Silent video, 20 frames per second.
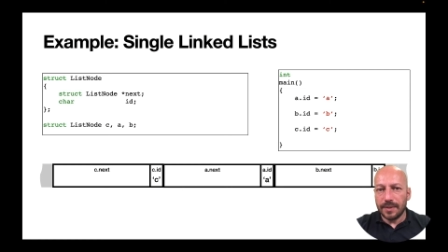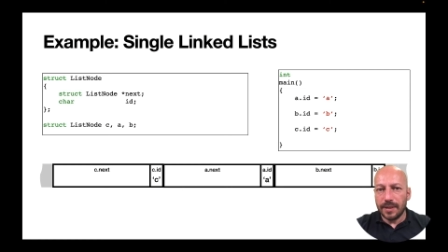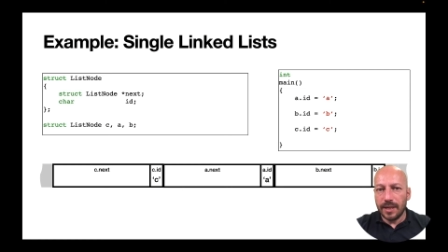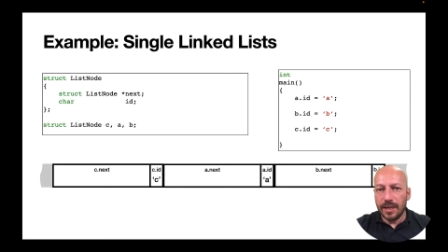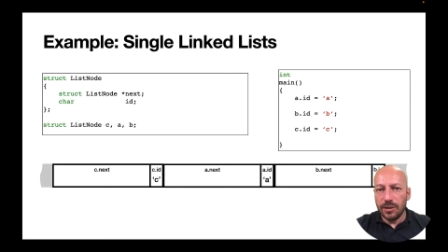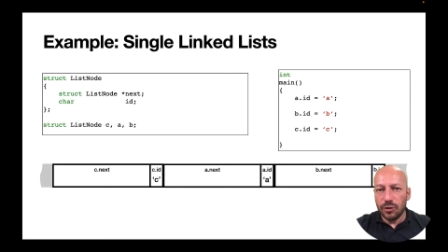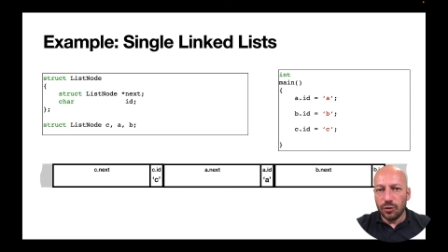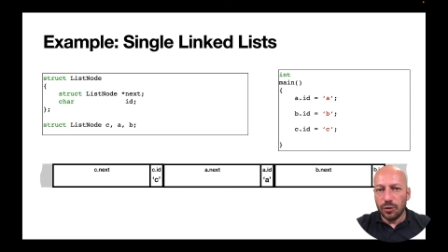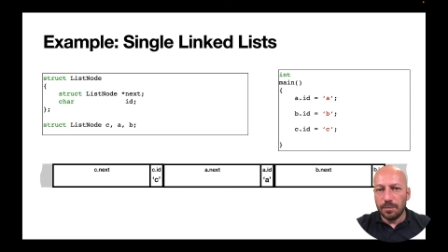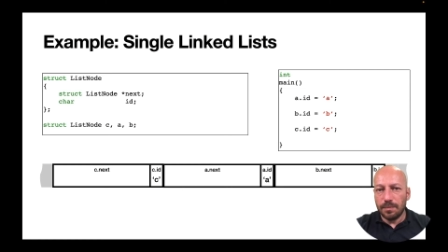
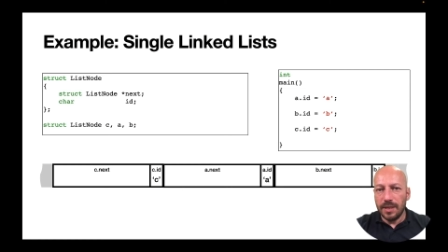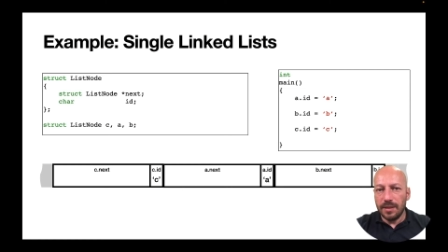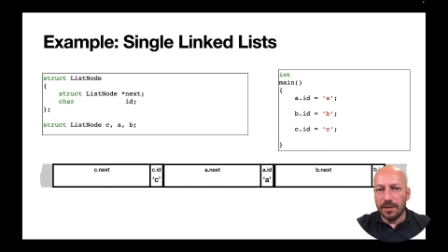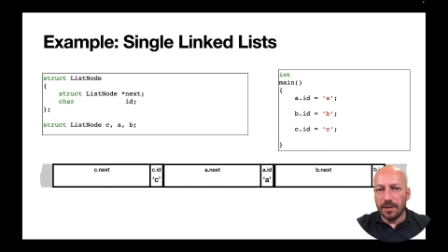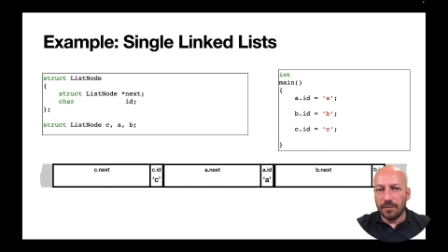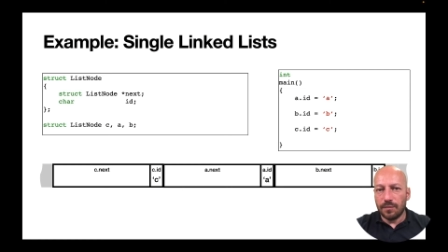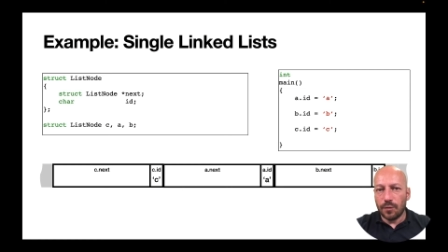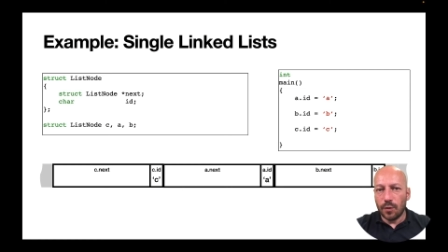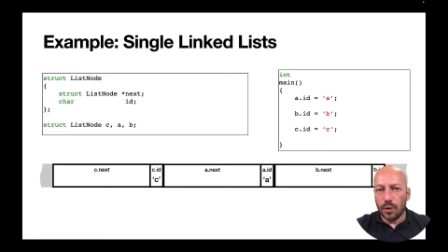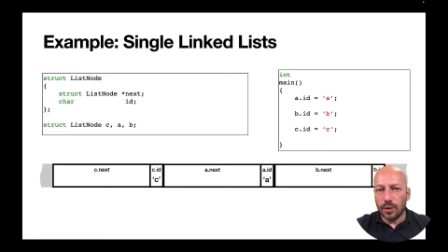A should be
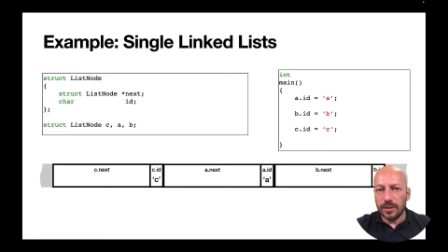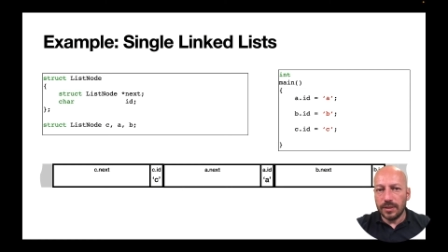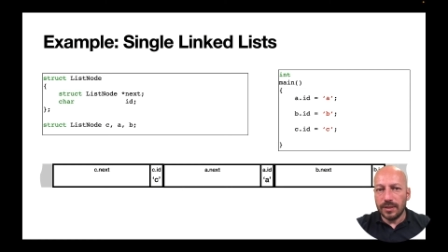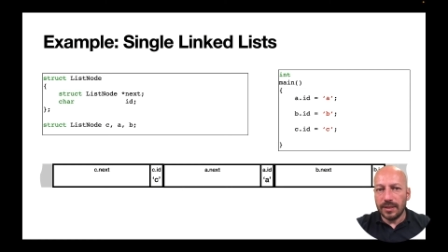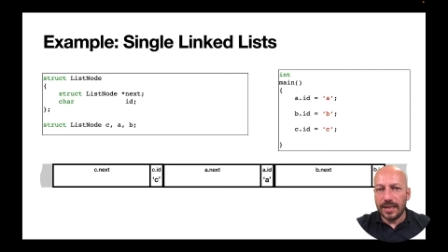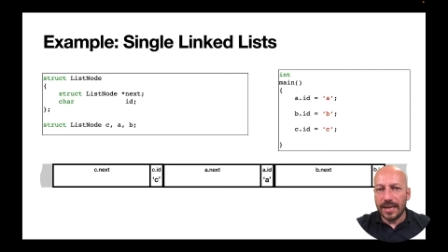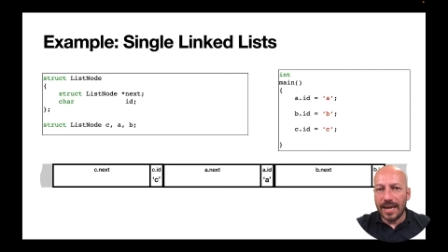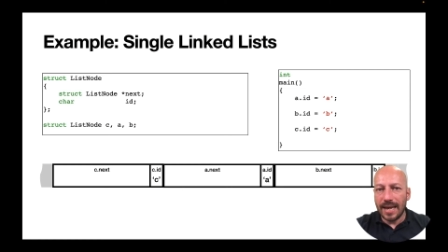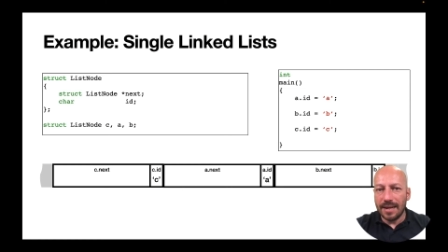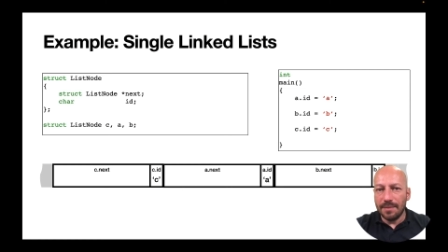the first
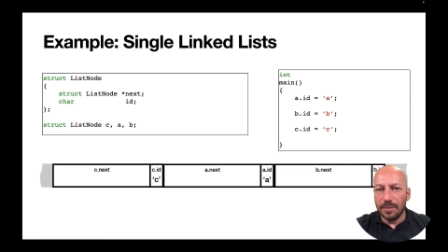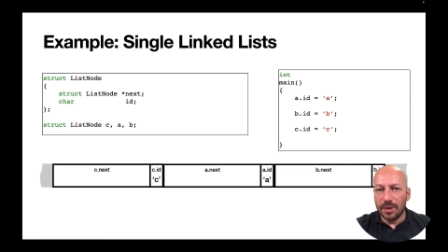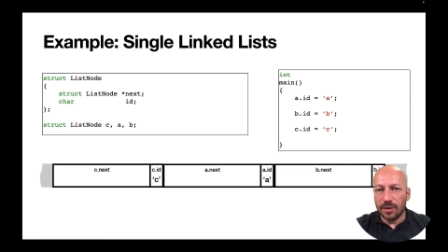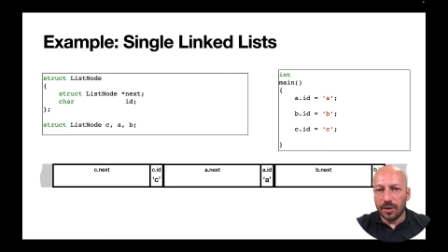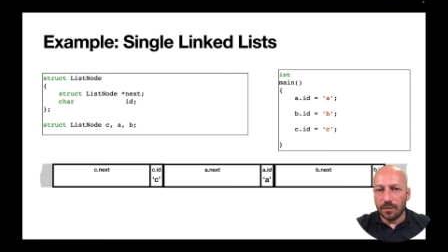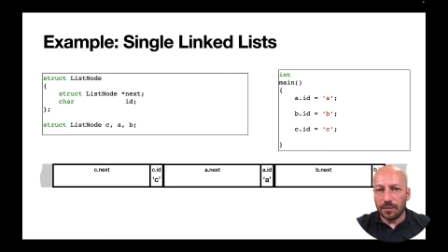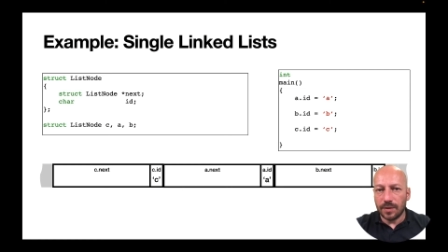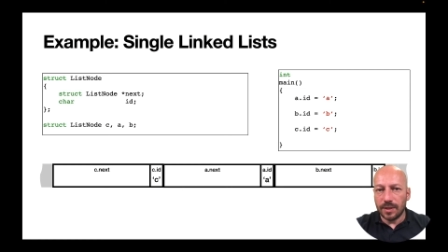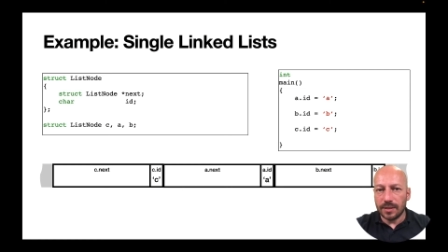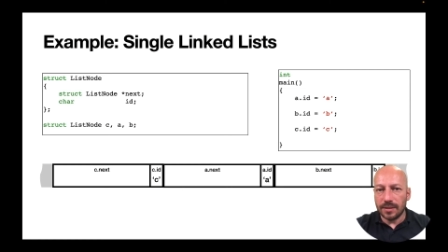element
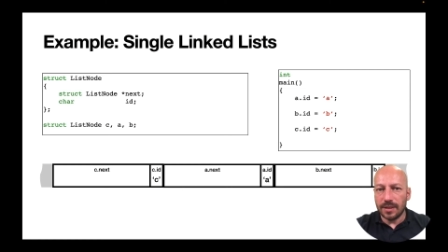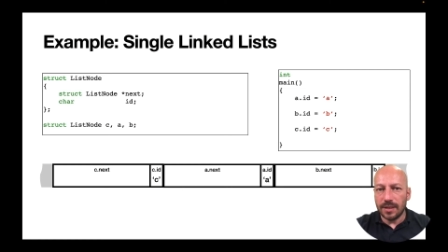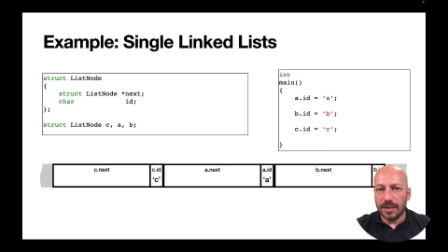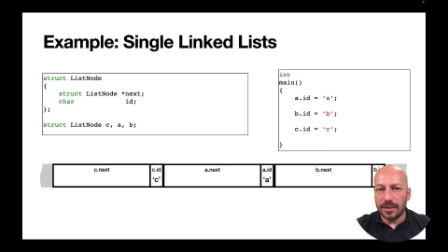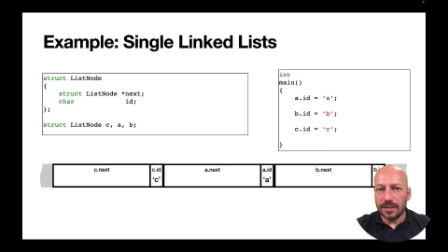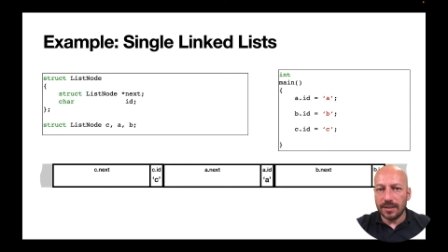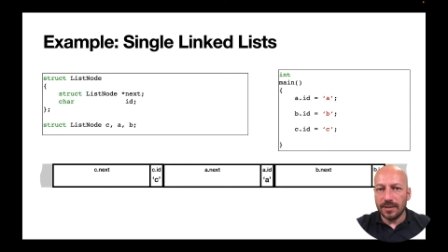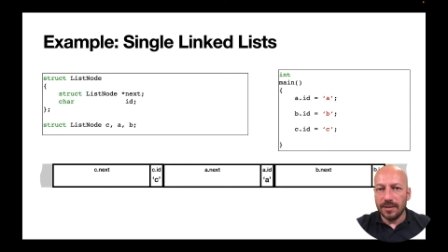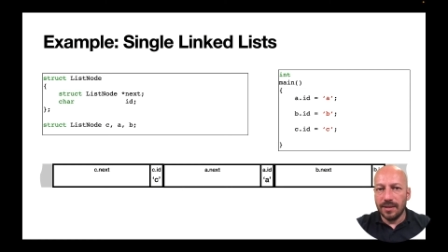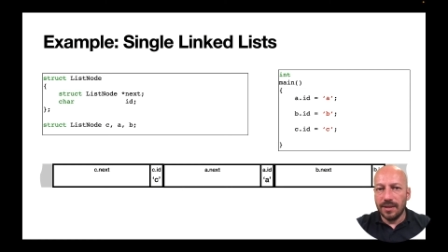of this
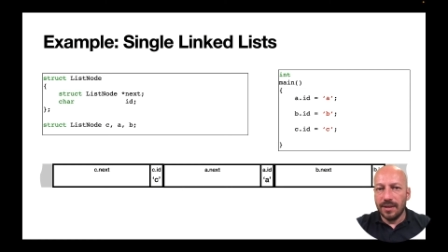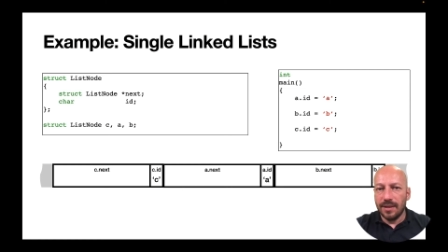list,